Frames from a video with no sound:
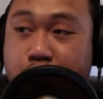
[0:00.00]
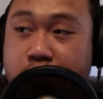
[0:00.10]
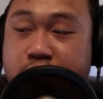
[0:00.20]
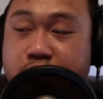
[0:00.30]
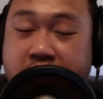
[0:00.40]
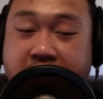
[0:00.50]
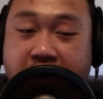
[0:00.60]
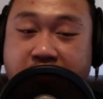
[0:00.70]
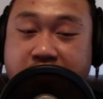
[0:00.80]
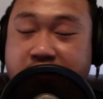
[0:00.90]
spread
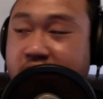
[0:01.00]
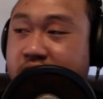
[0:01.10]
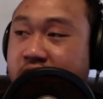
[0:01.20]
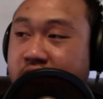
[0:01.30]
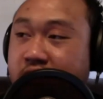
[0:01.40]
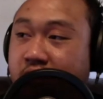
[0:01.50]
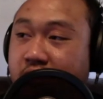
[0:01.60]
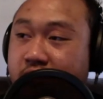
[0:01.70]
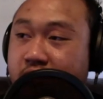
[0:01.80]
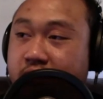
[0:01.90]
out. And so
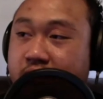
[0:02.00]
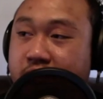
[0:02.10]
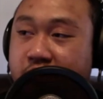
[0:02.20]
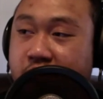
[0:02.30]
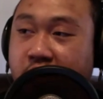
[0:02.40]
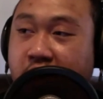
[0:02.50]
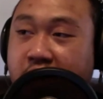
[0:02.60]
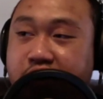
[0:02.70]
I just